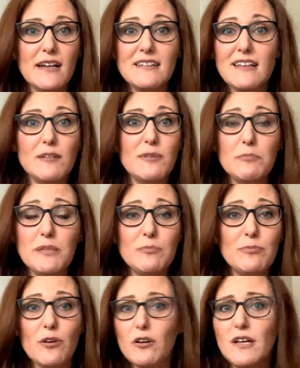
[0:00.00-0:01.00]
I tell my
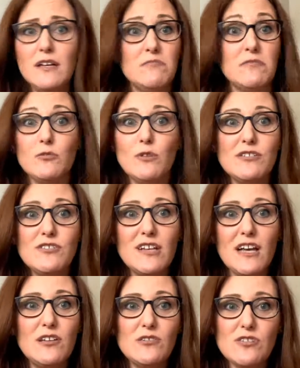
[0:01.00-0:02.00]
people, once you
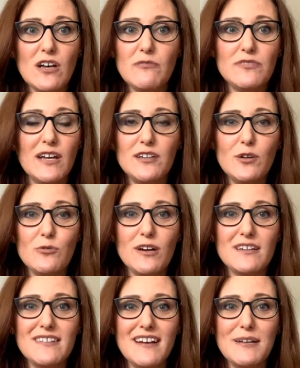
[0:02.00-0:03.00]
get your job done, your
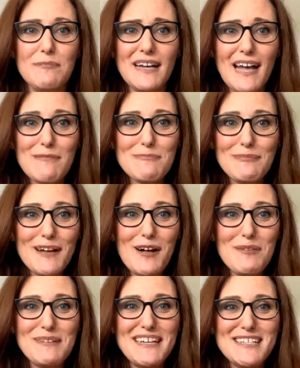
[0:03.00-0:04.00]
work done, by
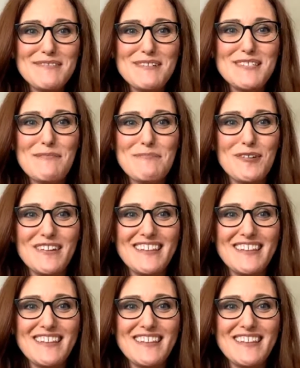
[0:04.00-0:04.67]
all means, we'll support